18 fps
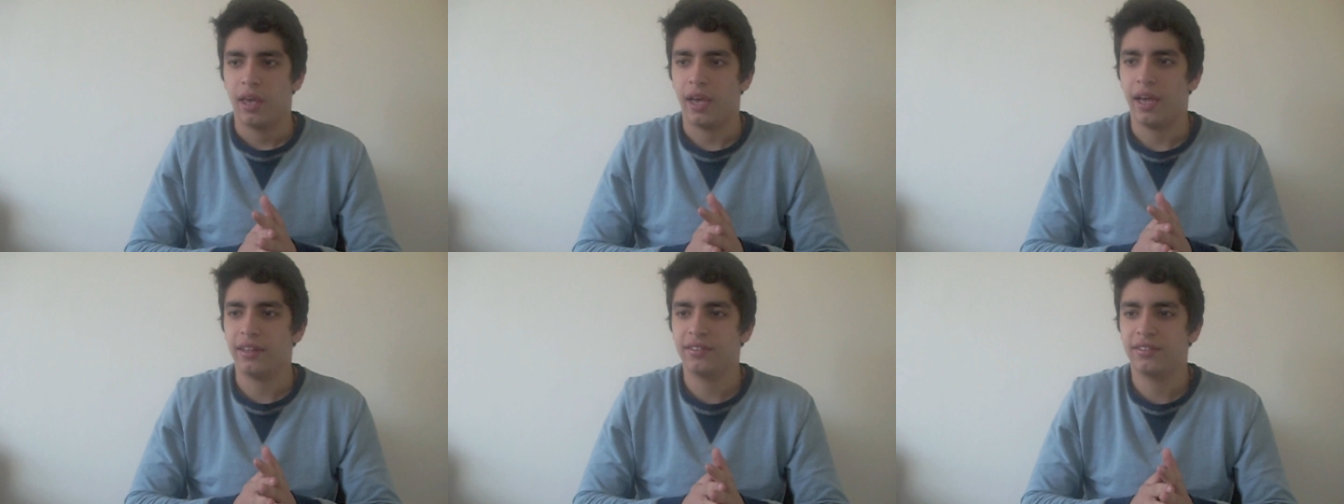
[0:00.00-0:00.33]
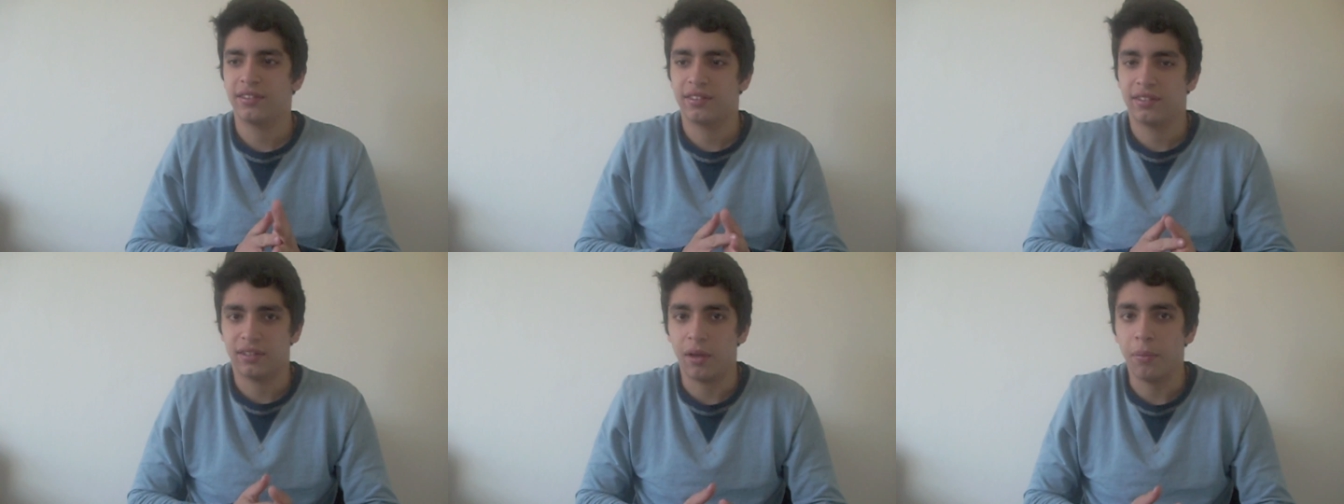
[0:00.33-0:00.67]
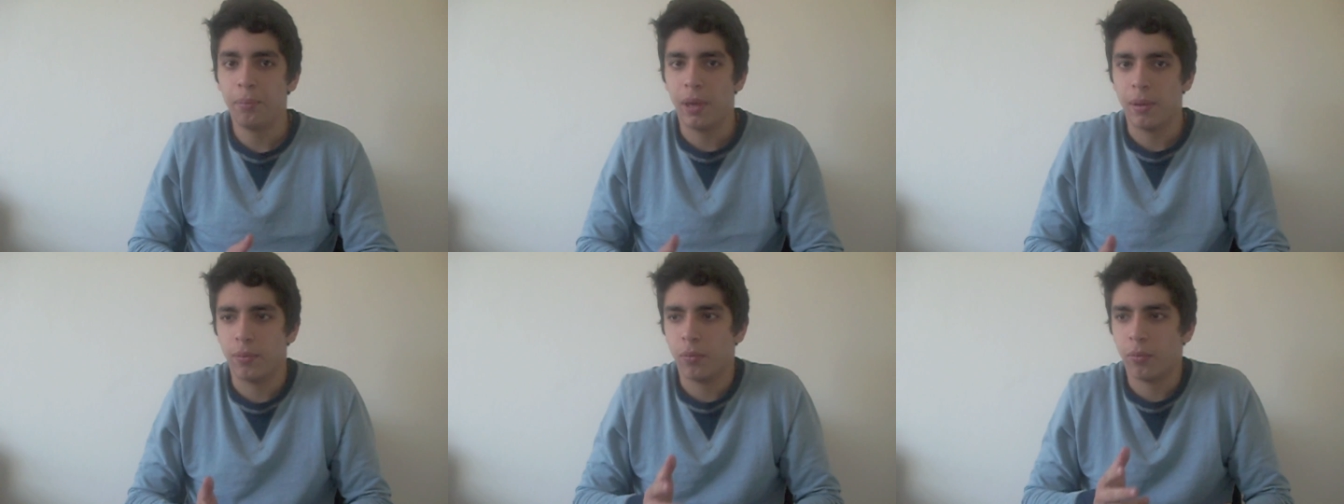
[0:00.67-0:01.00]
as
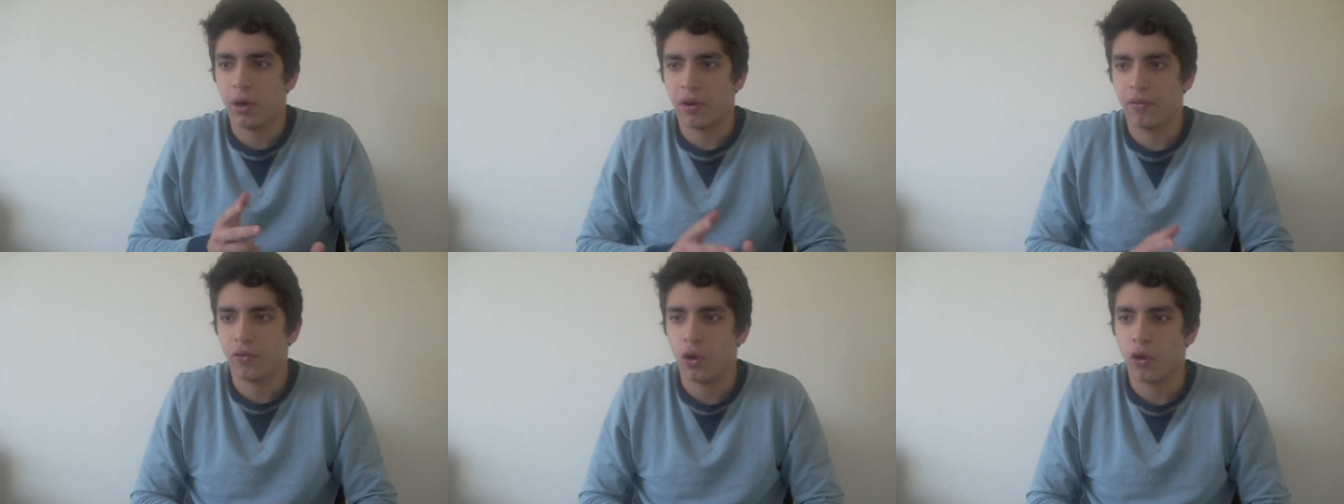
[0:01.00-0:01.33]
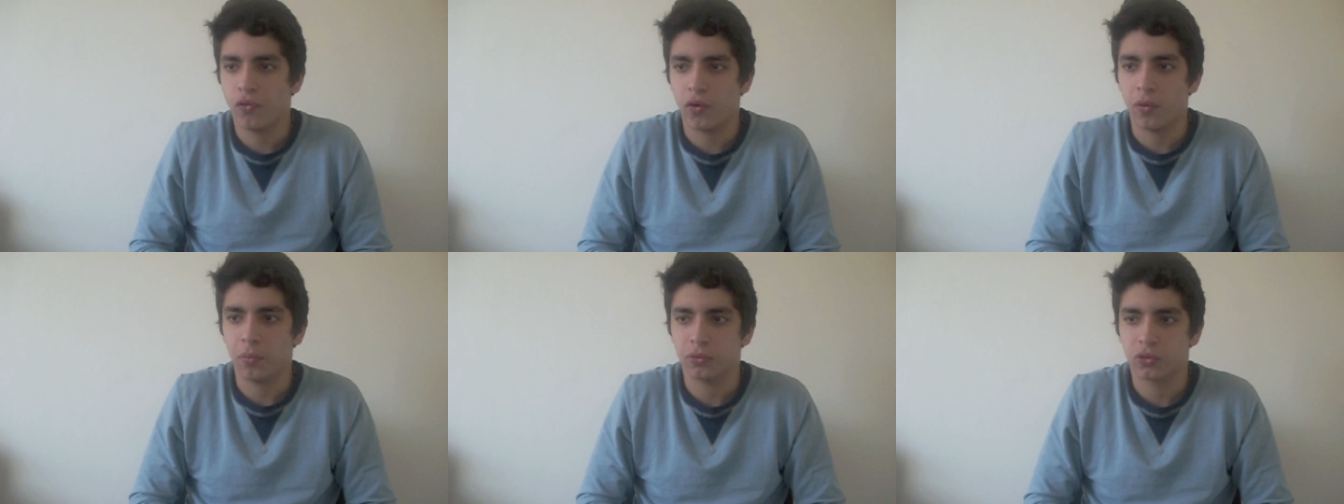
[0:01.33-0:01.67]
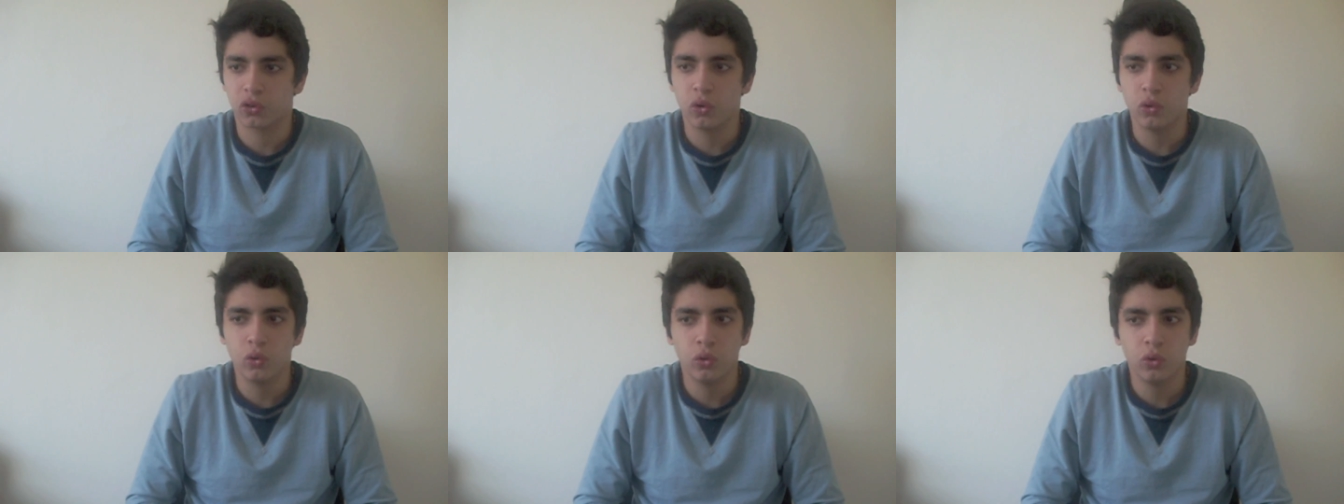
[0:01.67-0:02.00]
some people might have known from
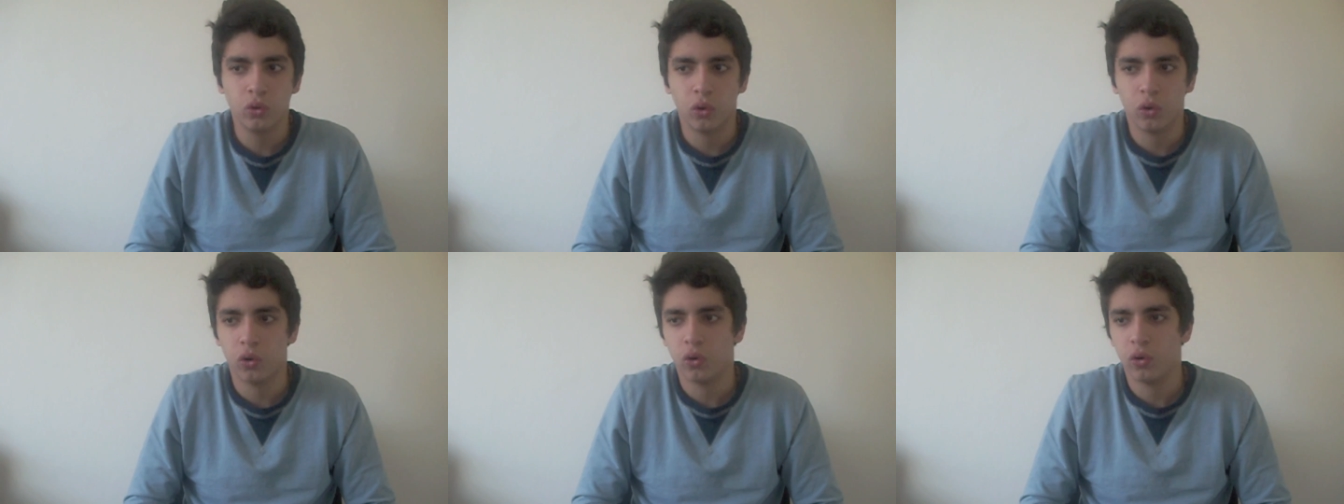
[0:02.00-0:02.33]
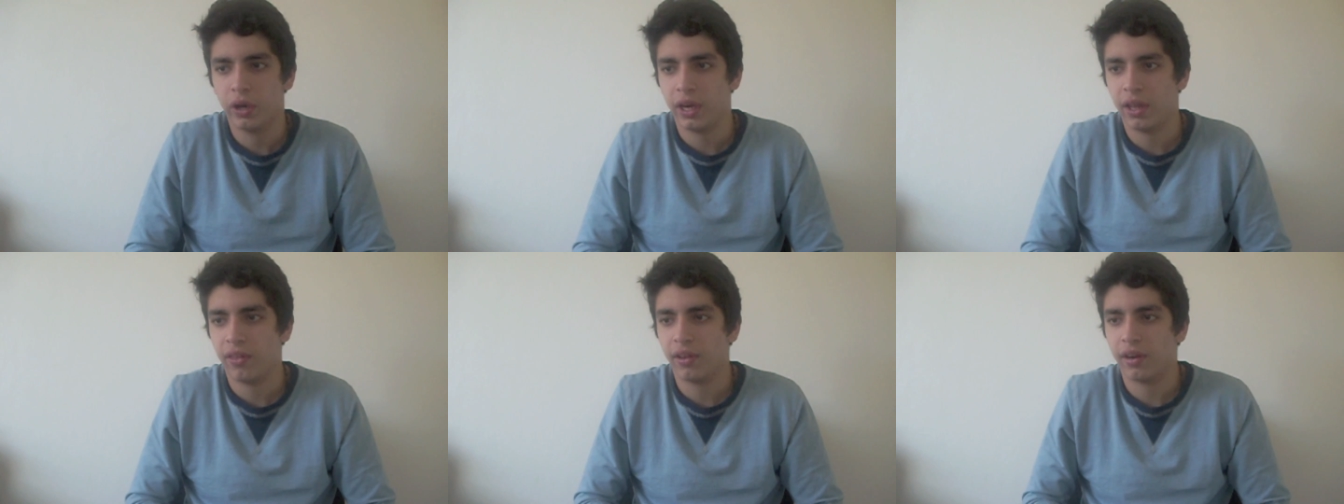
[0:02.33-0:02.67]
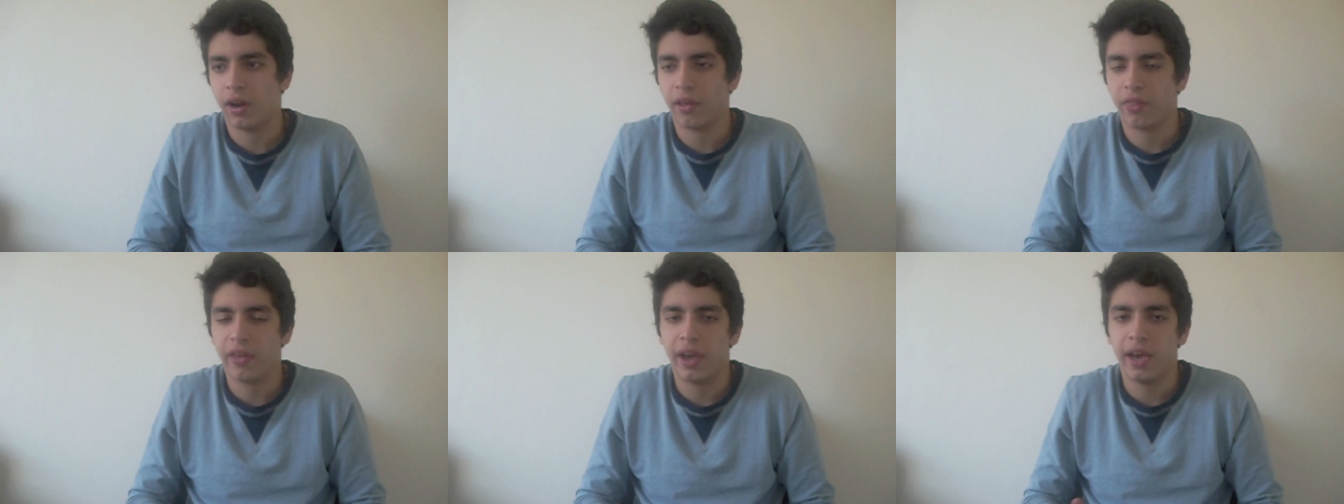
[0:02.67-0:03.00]
school or anything
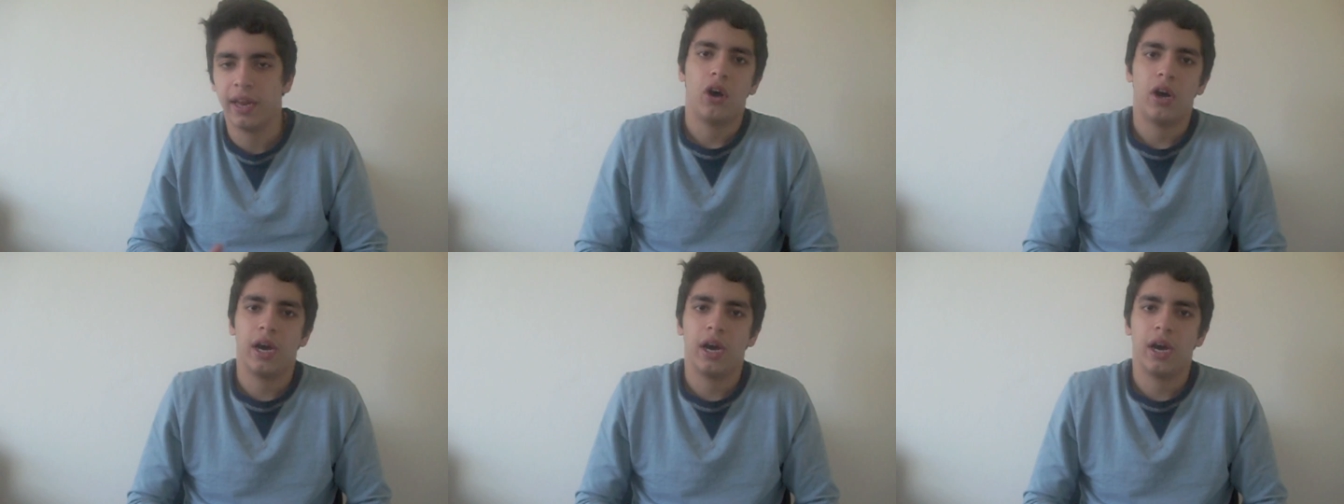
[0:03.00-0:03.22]
like that,